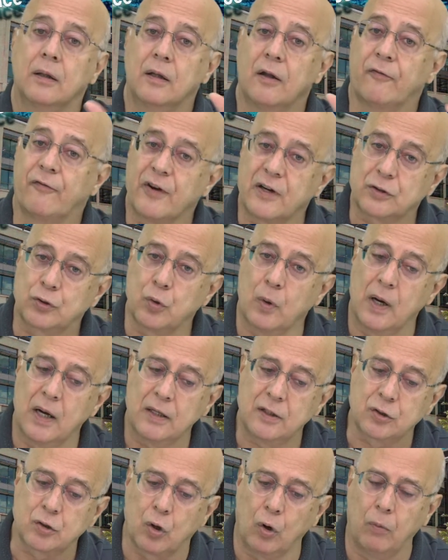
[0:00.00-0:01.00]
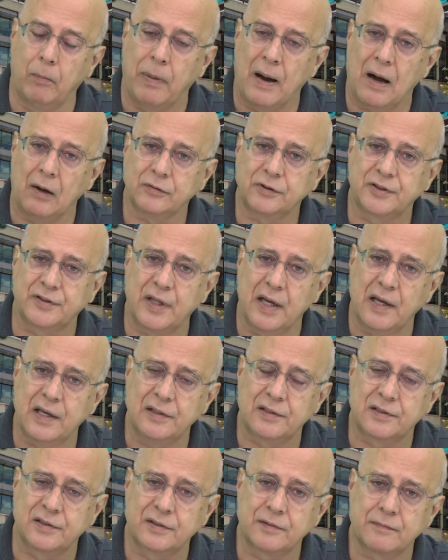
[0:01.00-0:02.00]
The first one is called bound
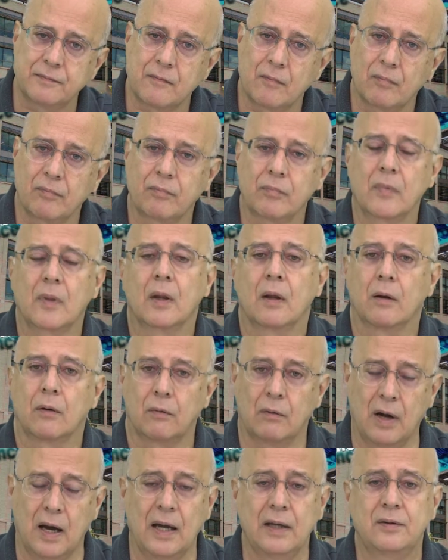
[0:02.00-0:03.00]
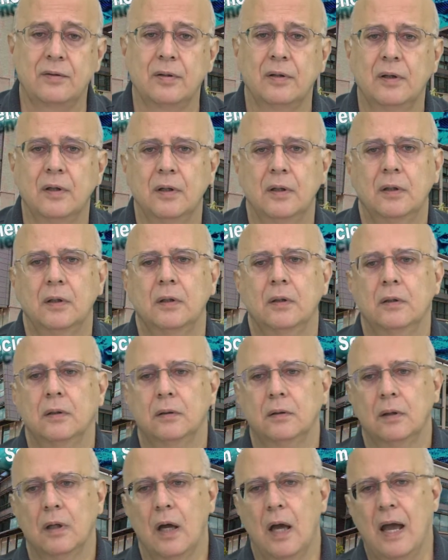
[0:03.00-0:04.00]
states, right?
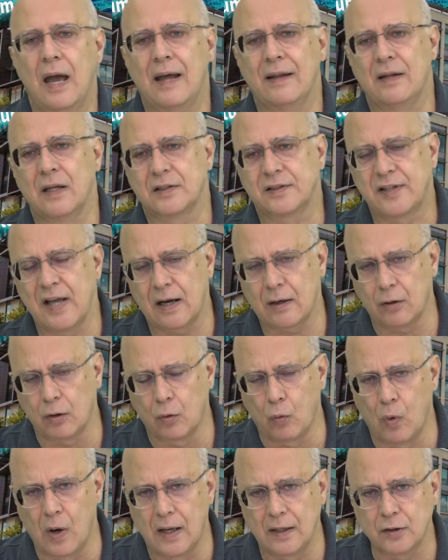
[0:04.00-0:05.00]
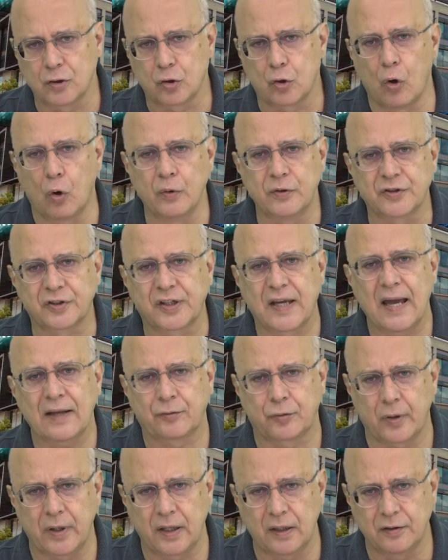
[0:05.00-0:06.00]
And the second one is called
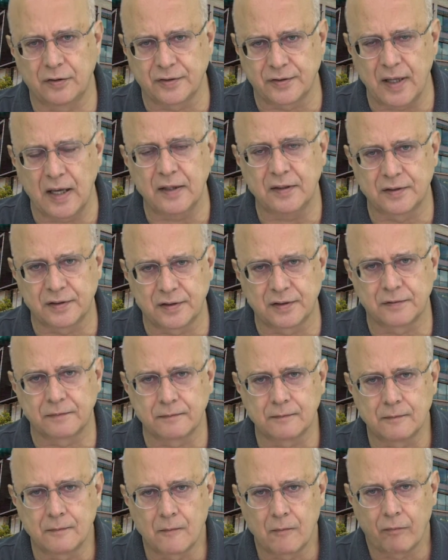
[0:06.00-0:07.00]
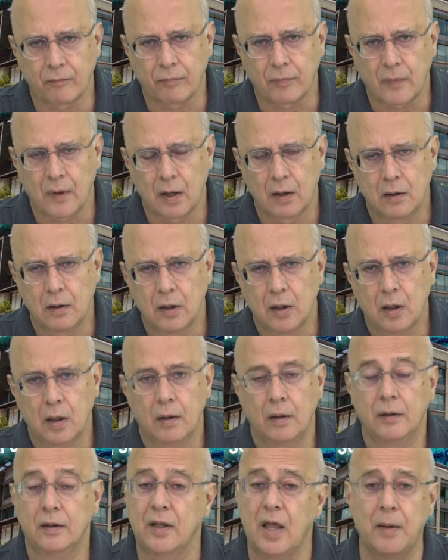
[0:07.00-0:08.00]
scattering states.
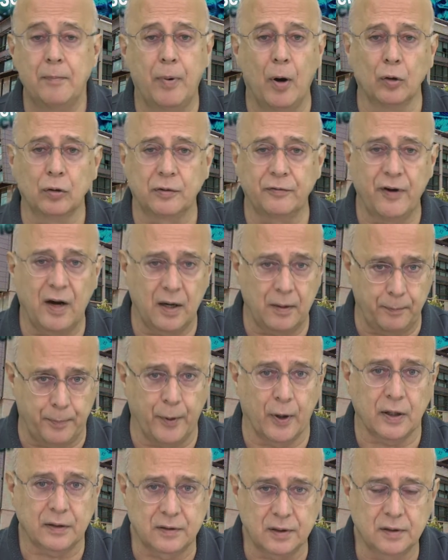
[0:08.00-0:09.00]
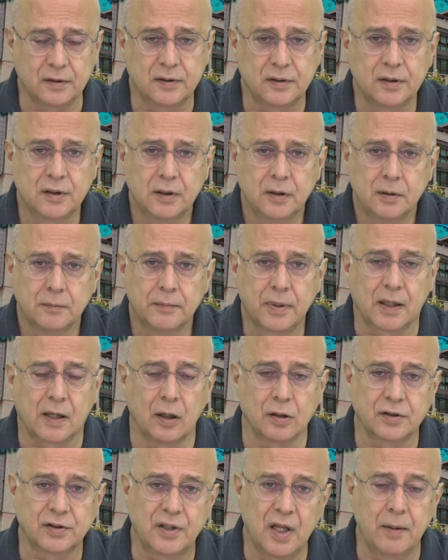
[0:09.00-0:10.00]
They both are very important
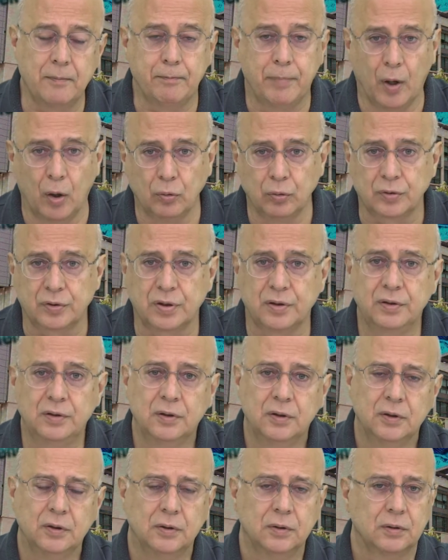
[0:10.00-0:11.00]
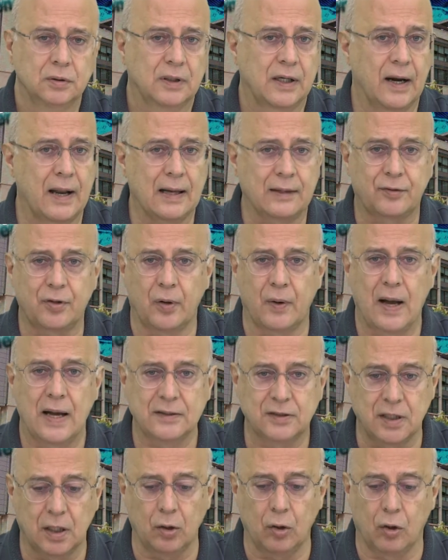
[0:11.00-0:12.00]
because they both
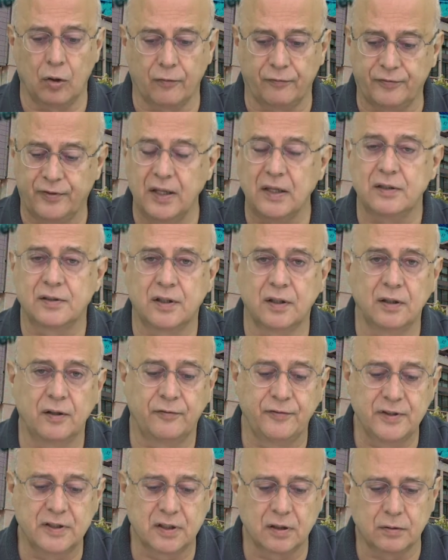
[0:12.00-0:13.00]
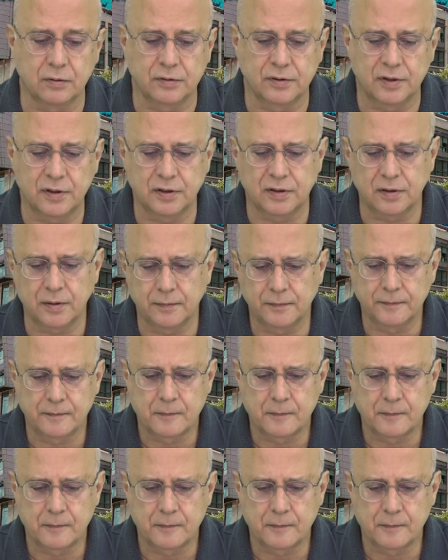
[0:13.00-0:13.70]
characterize a lot of things in the physical system.